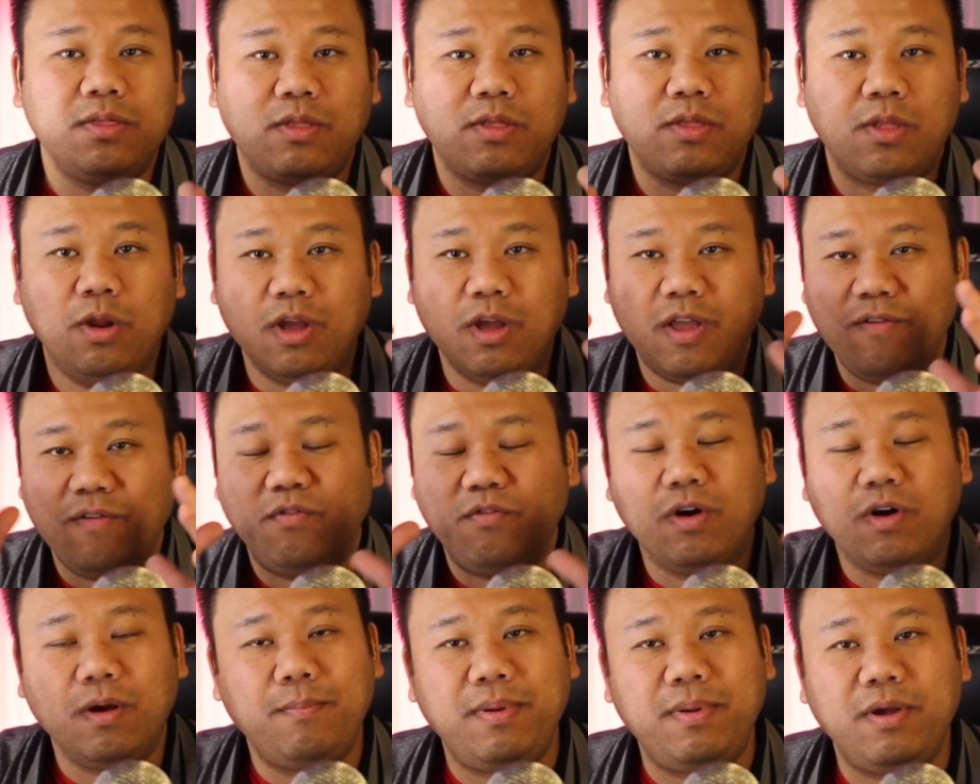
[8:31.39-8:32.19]
They're looking
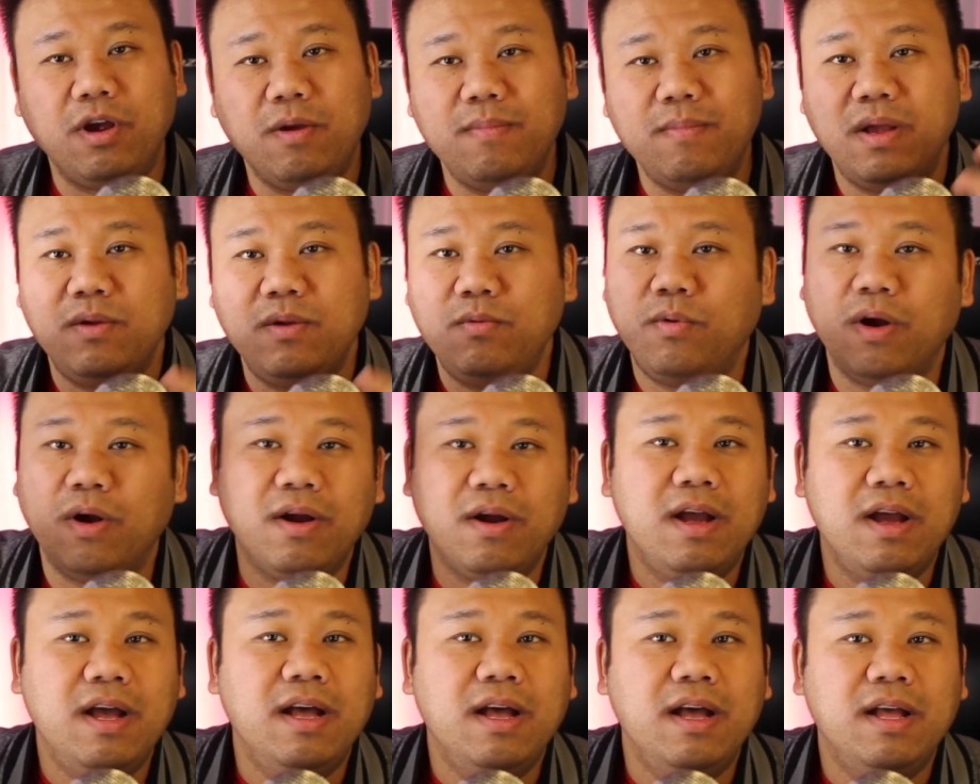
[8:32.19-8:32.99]
for a pyramid where
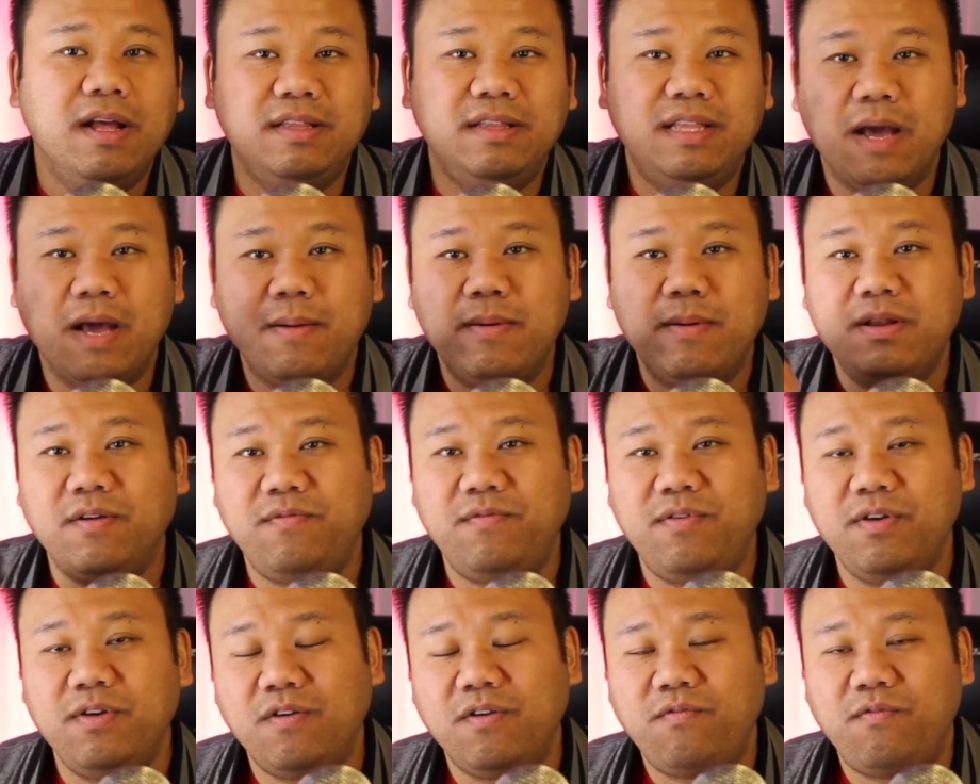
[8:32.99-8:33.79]
them and a
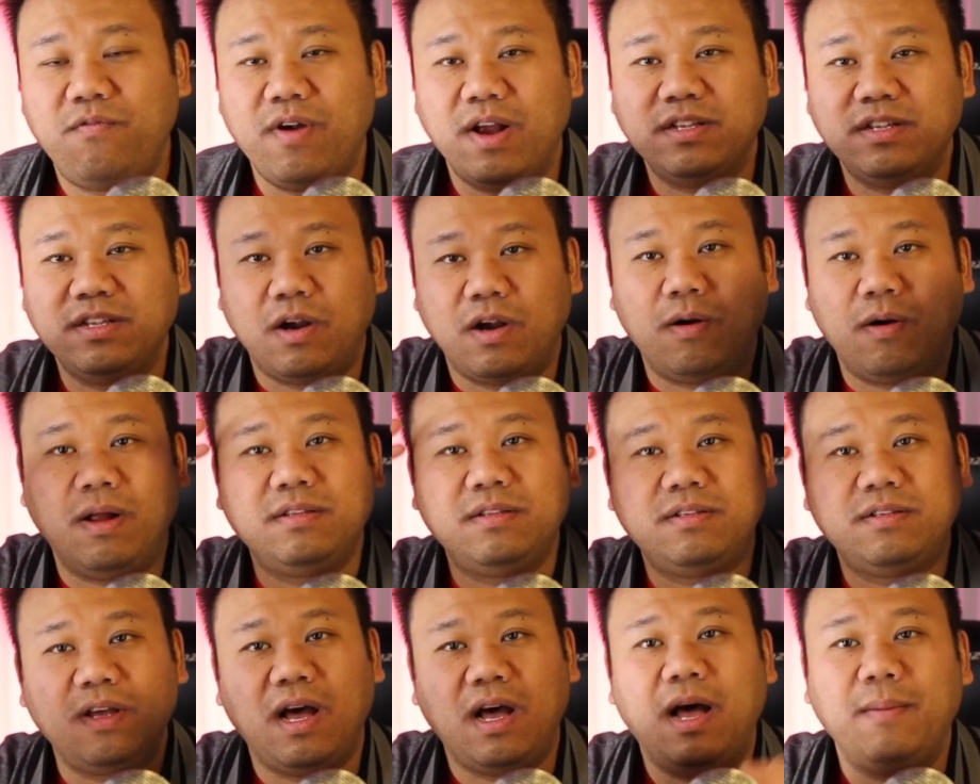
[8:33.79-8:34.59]
few of their friends are on
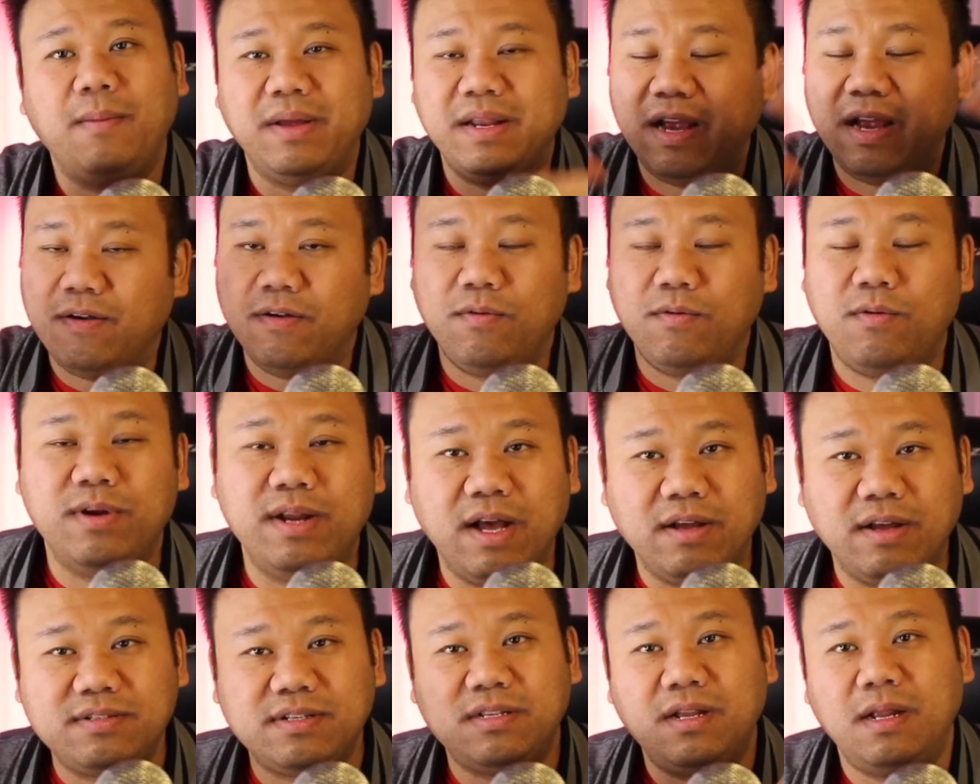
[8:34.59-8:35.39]
top and everyone
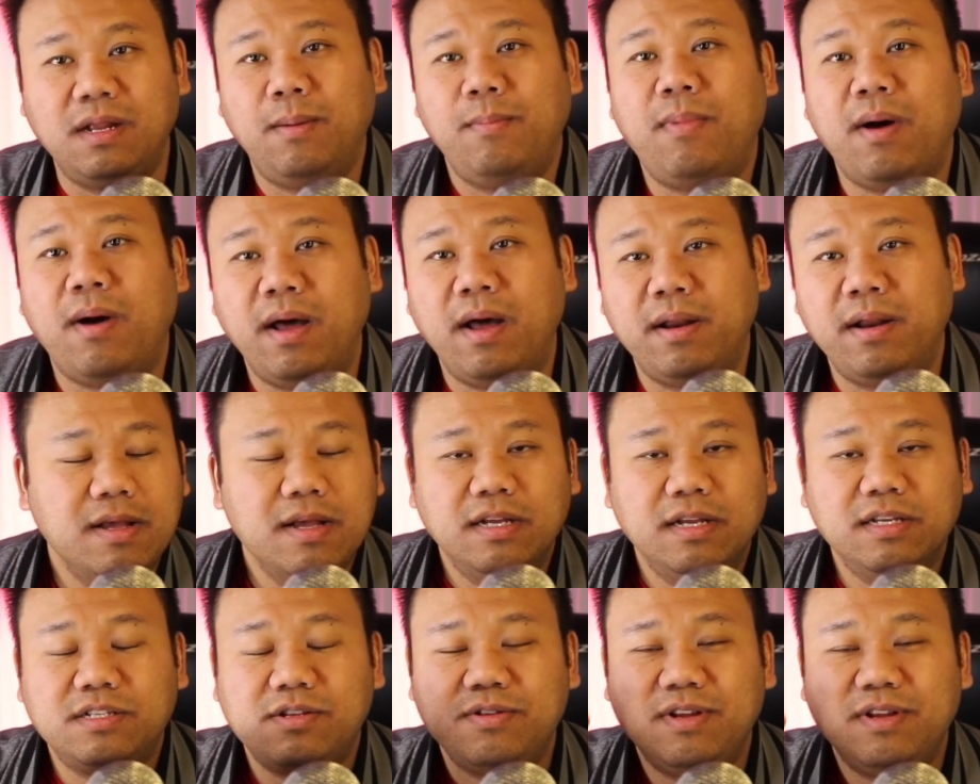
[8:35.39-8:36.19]
else is on the bottom.
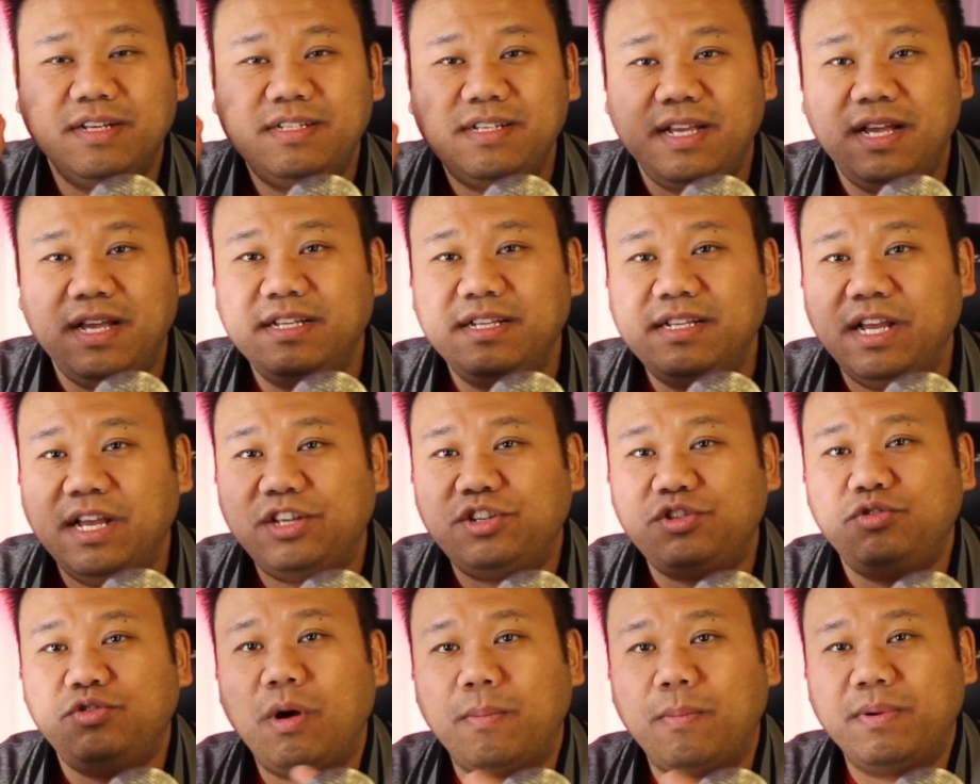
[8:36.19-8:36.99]
So this is a
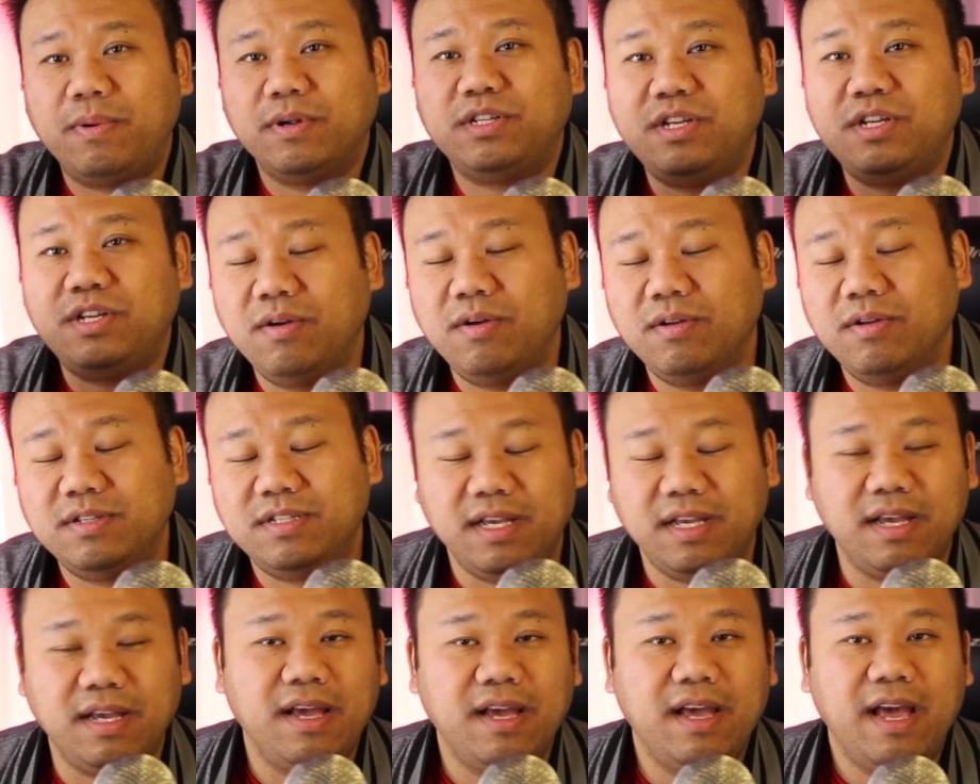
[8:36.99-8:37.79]
true
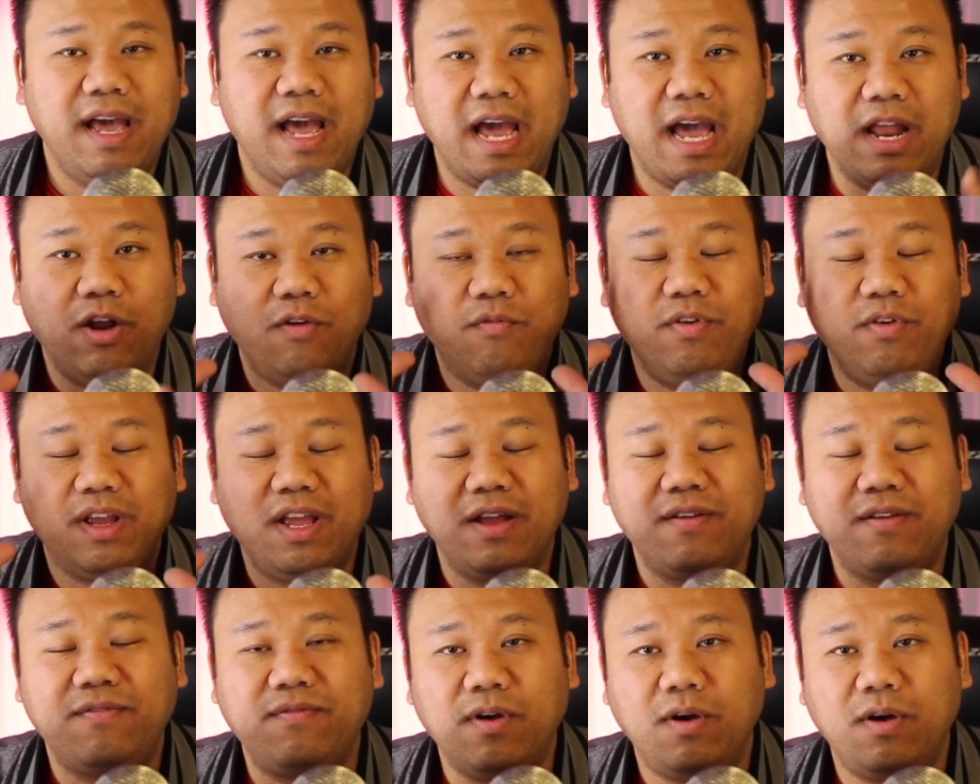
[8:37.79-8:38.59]
opportunity. And don't
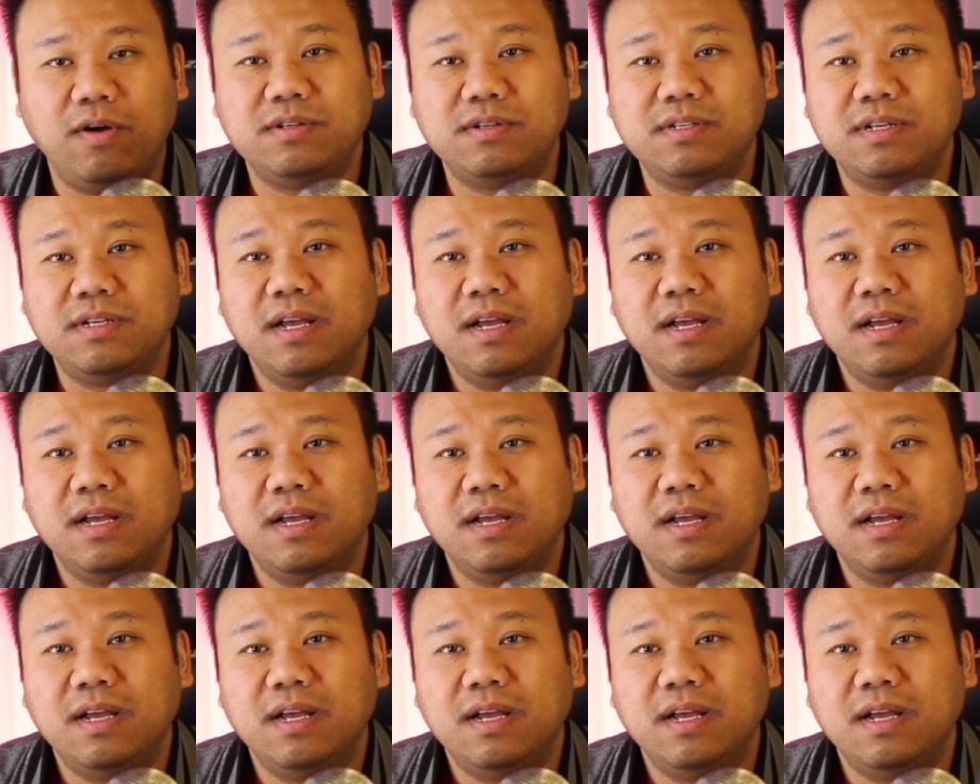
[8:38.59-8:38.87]
forget, folks,